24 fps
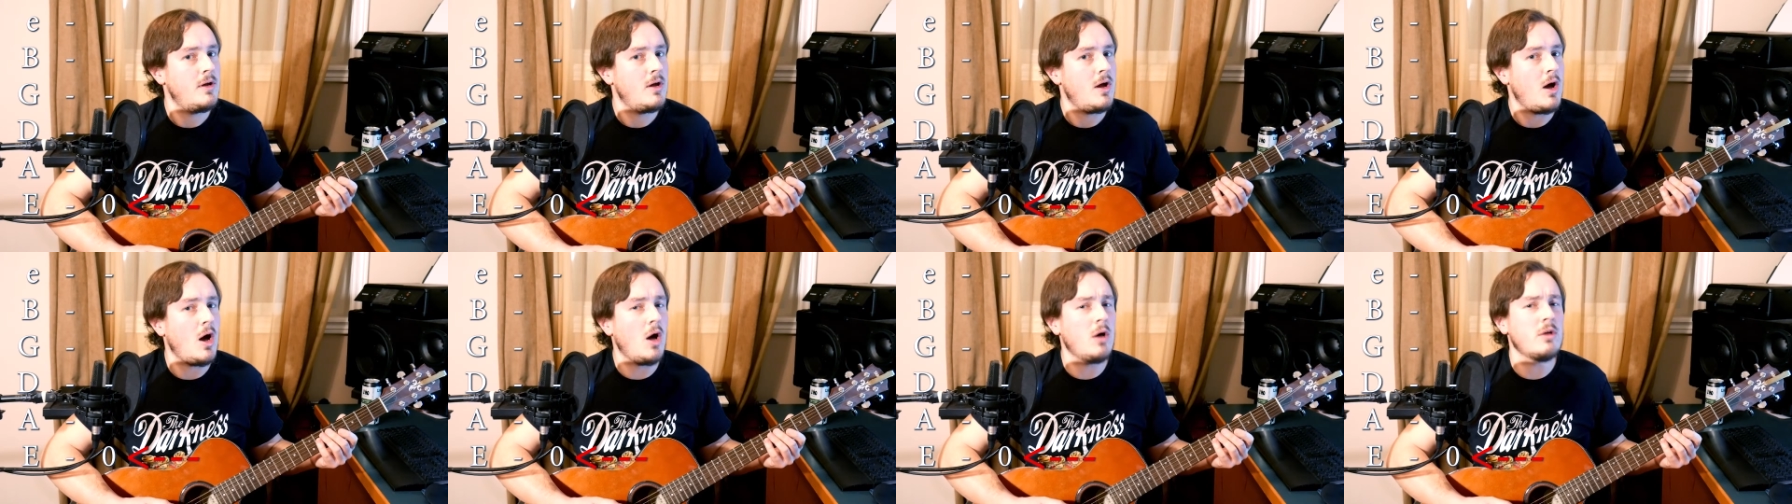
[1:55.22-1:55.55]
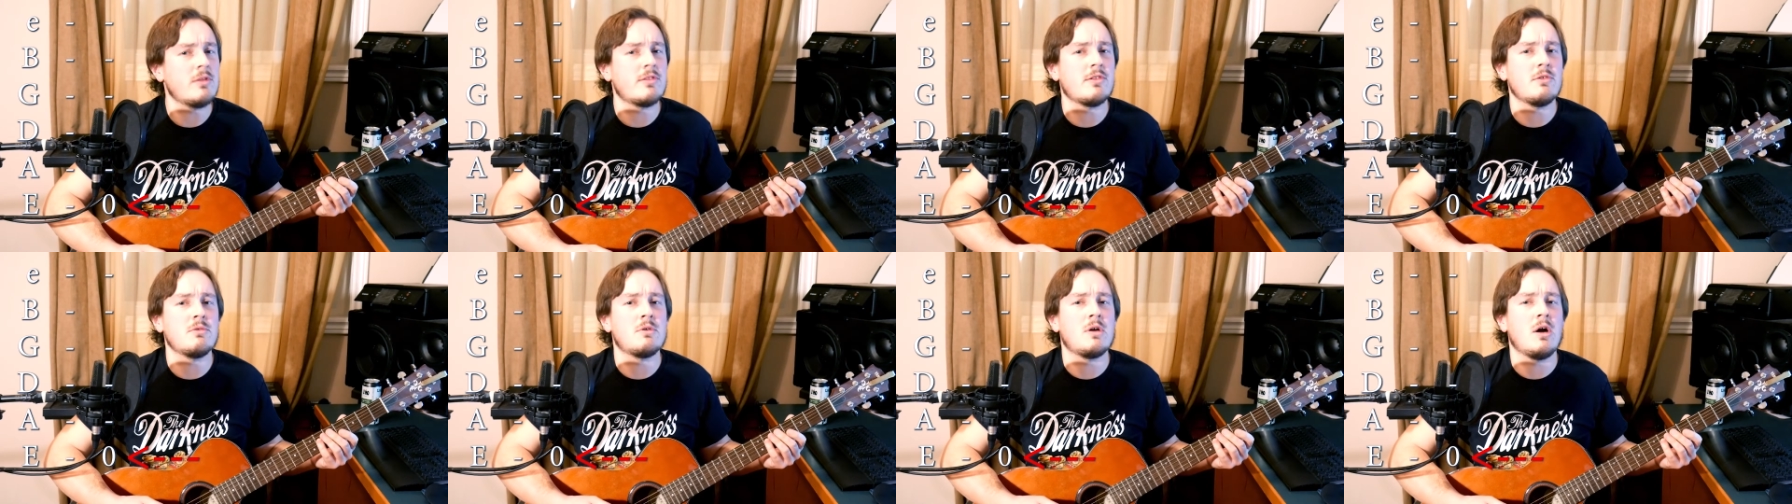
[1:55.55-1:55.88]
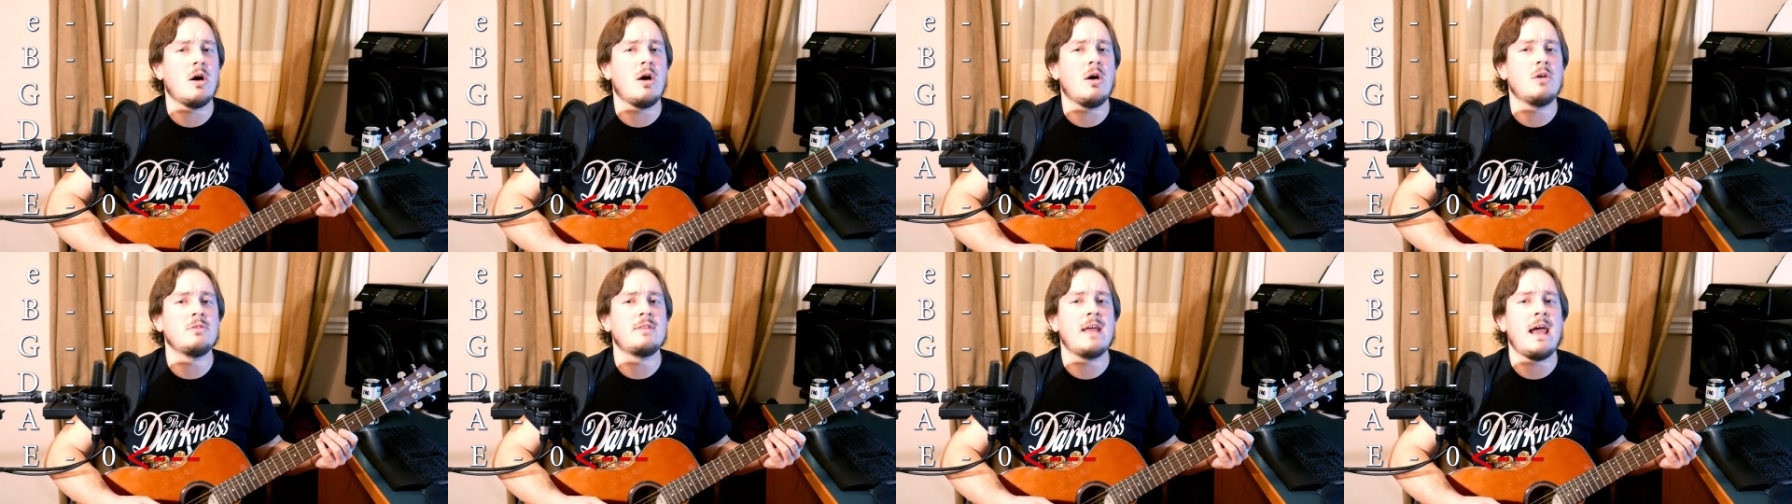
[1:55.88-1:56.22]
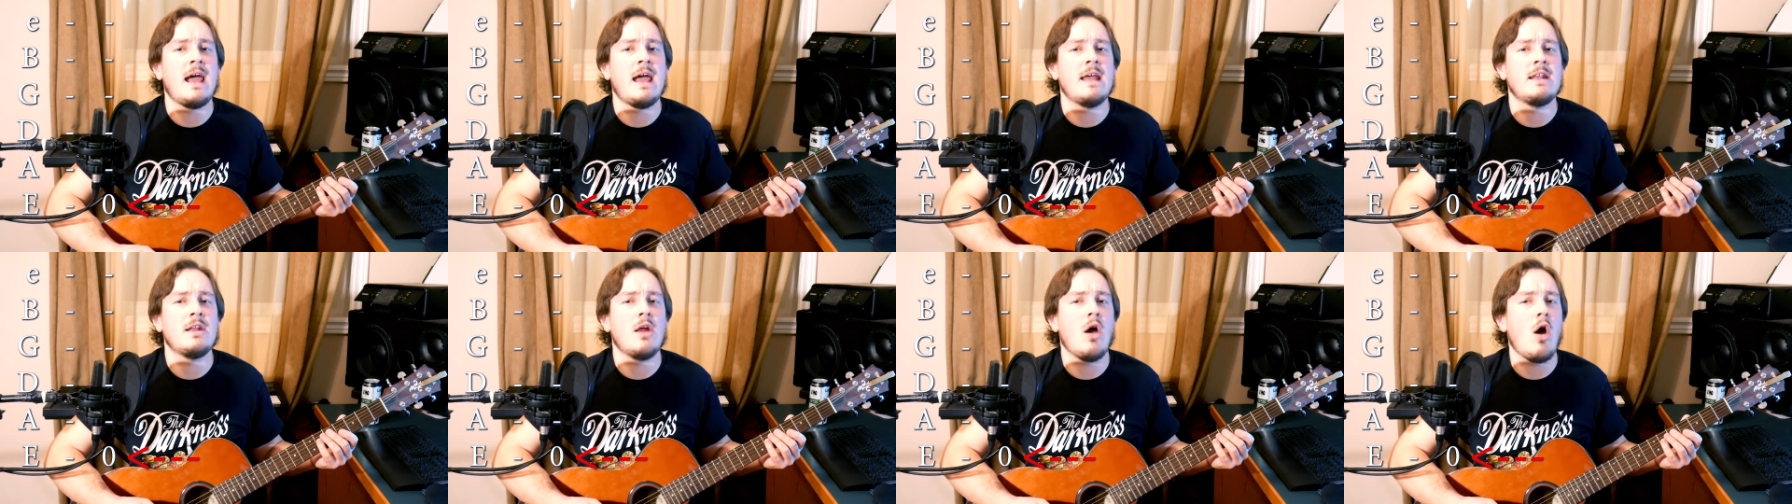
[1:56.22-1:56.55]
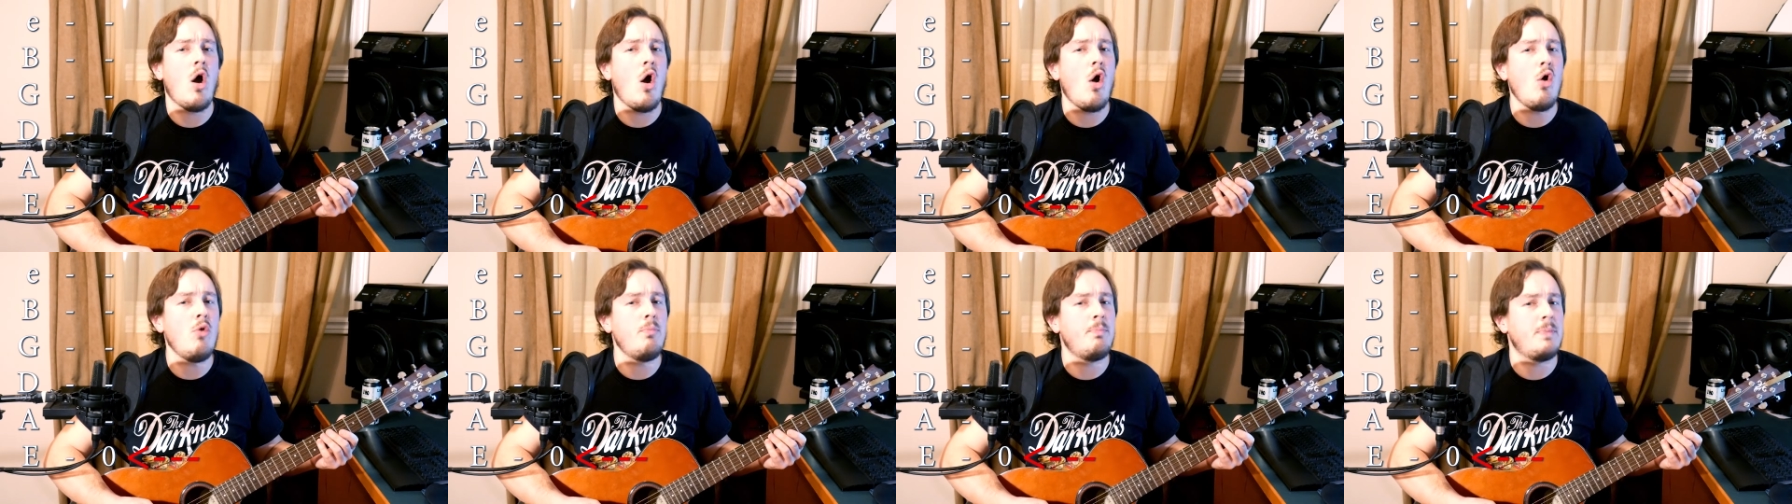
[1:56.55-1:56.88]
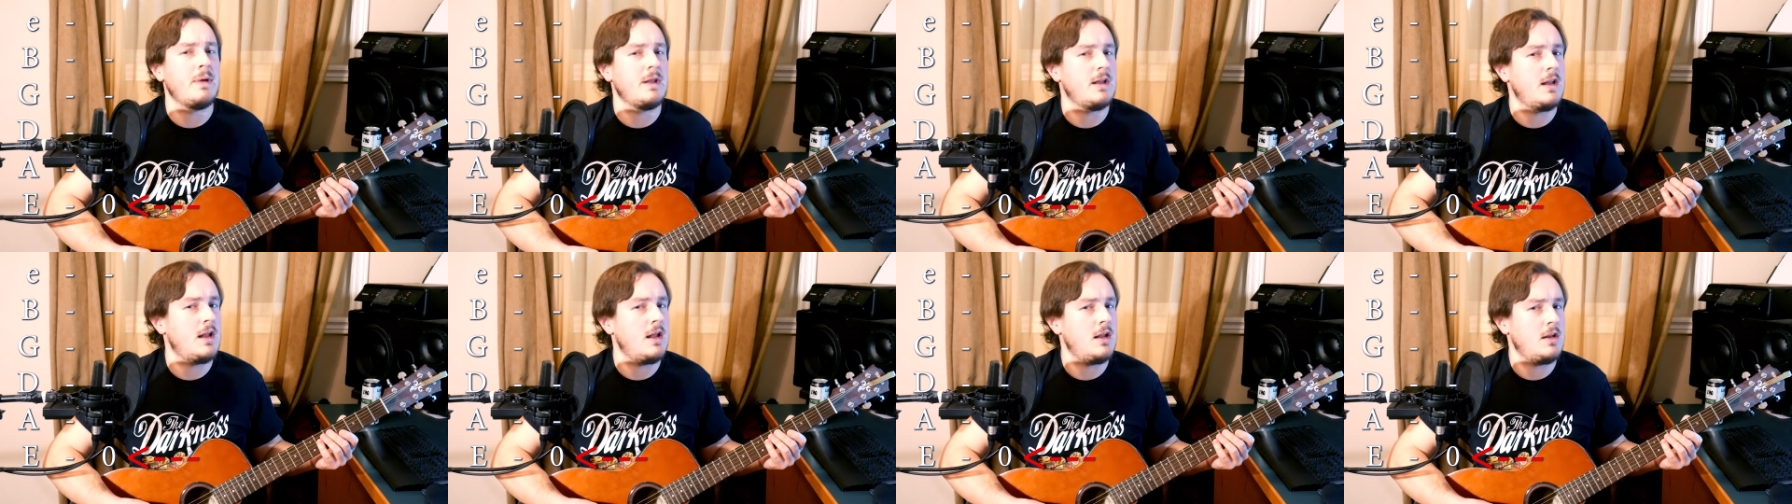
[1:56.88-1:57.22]
Also called an
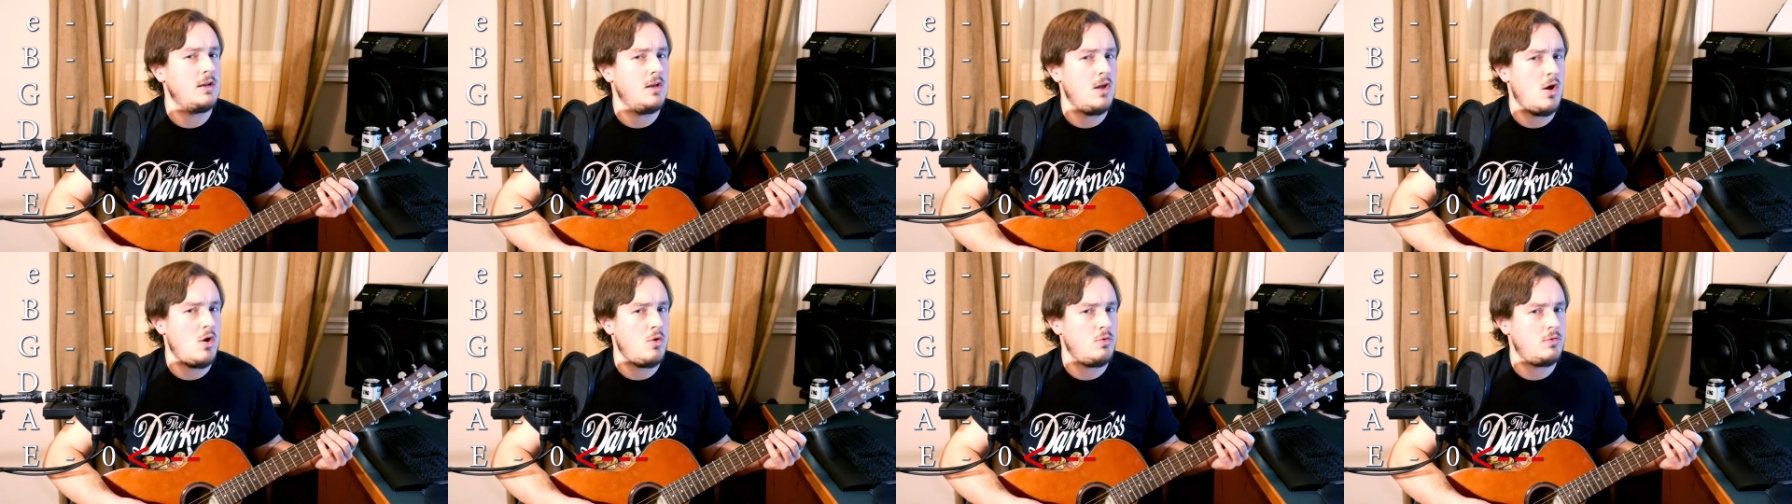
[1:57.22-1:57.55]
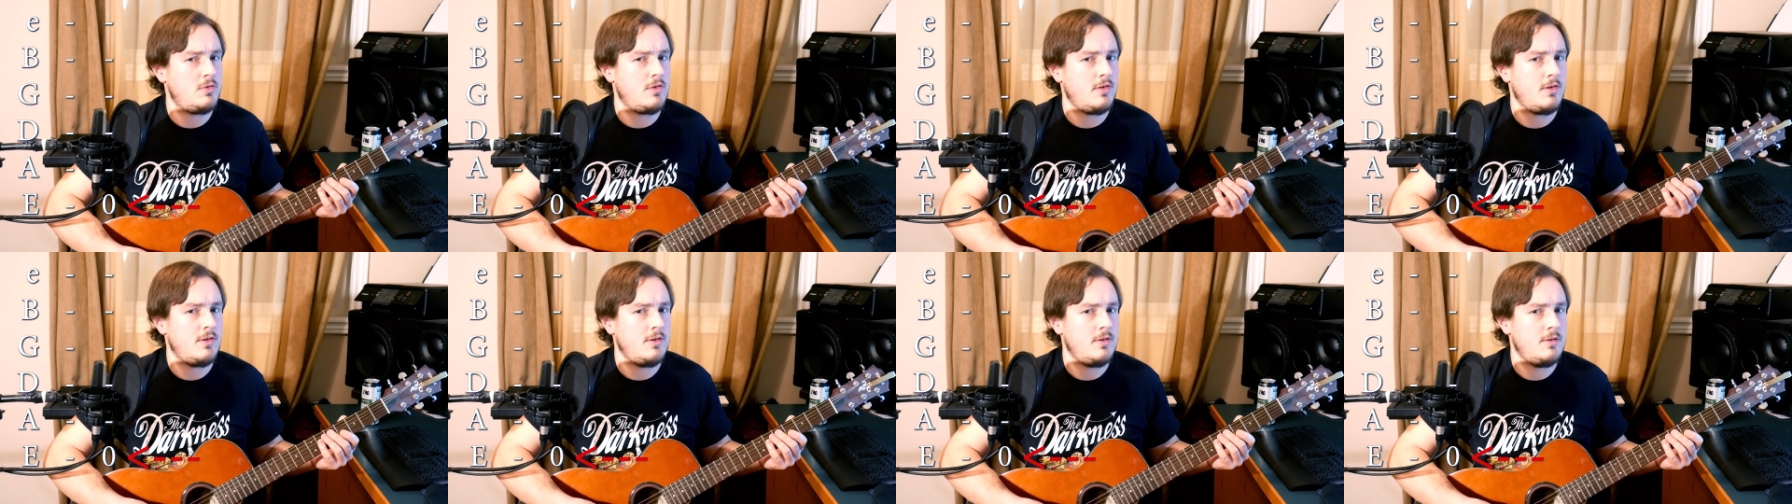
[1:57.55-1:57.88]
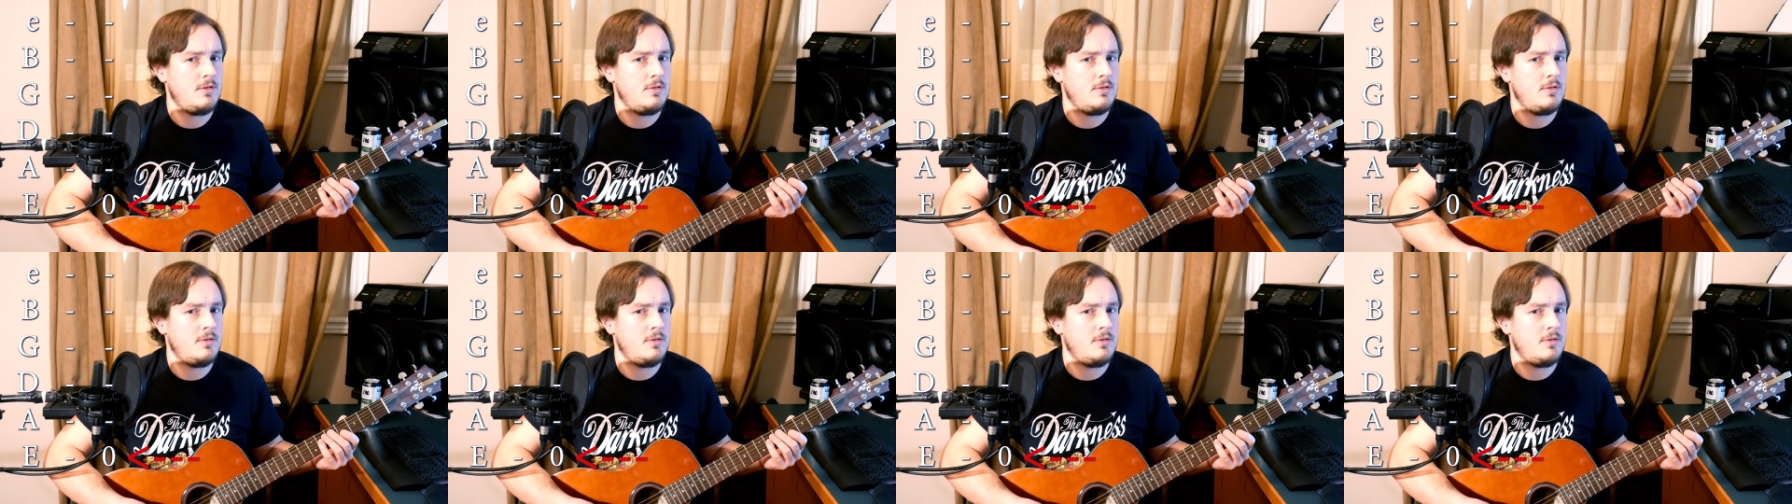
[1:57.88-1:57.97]
open note.